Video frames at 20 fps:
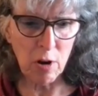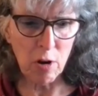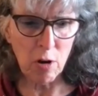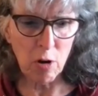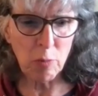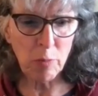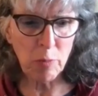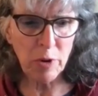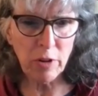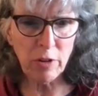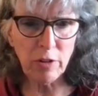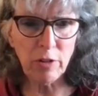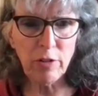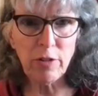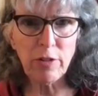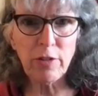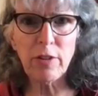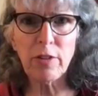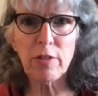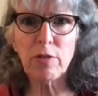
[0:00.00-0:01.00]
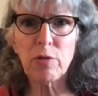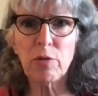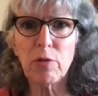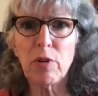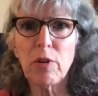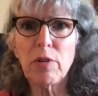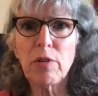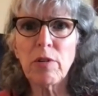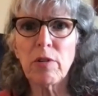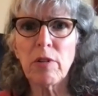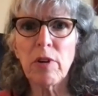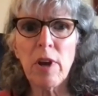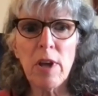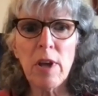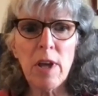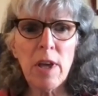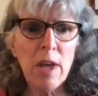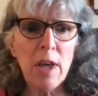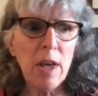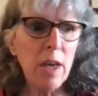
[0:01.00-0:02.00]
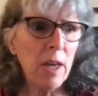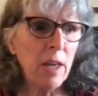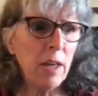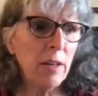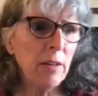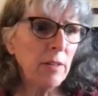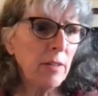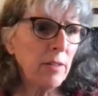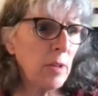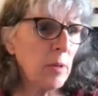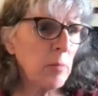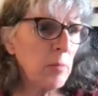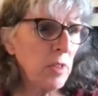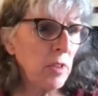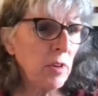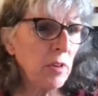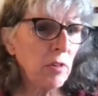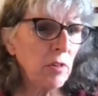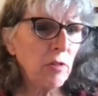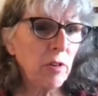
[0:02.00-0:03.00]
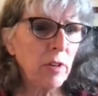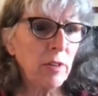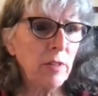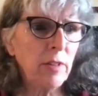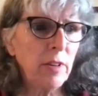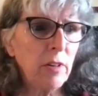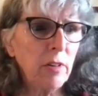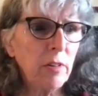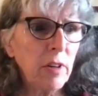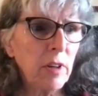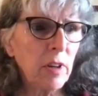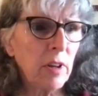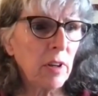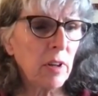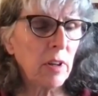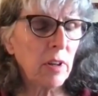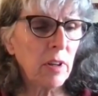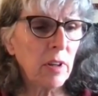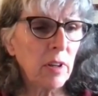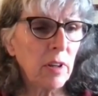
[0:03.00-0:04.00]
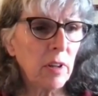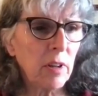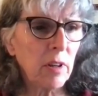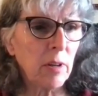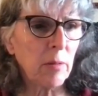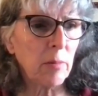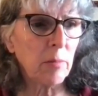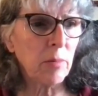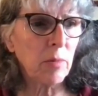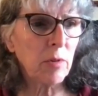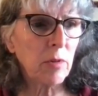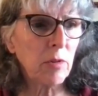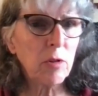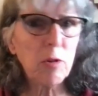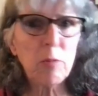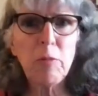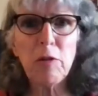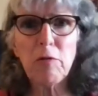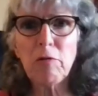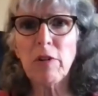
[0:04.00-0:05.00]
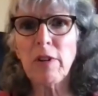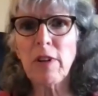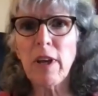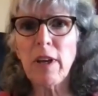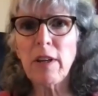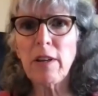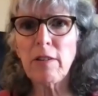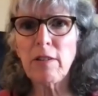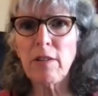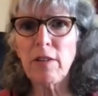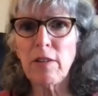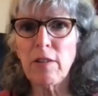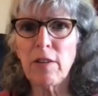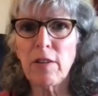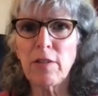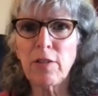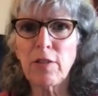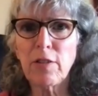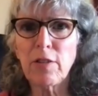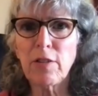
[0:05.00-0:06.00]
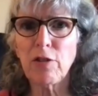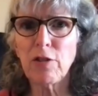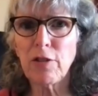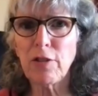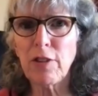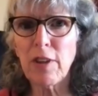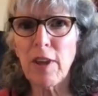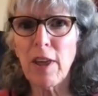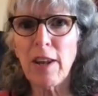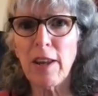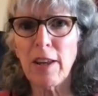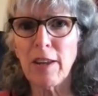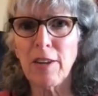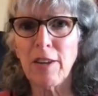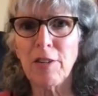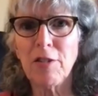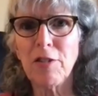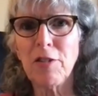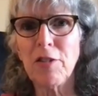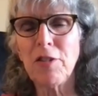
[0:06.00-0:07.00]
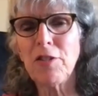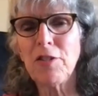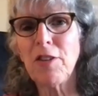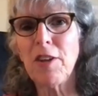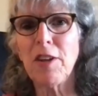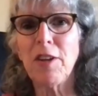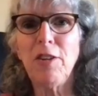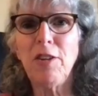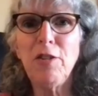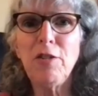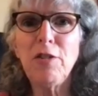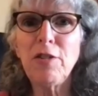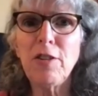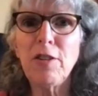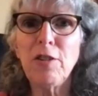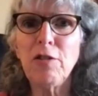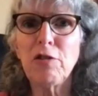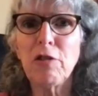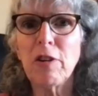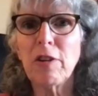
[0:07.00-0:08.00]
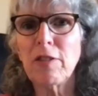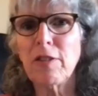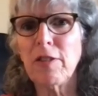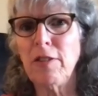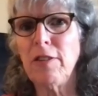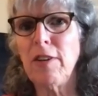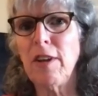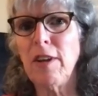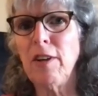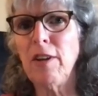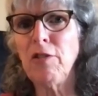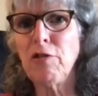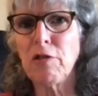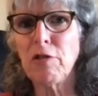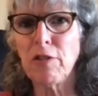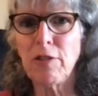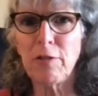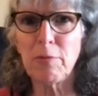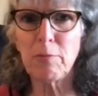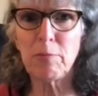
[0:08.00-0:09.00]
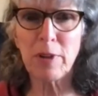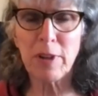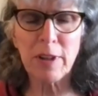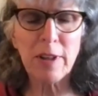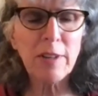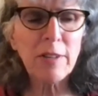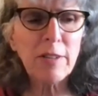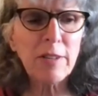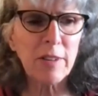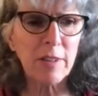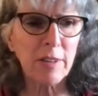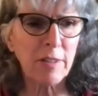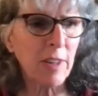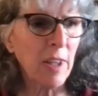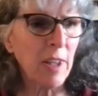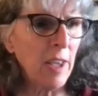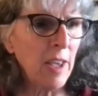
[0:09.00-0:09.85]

opiate use disorder, and some of the criteria could be related to the social setting. They're saying using drugs in dangerous places.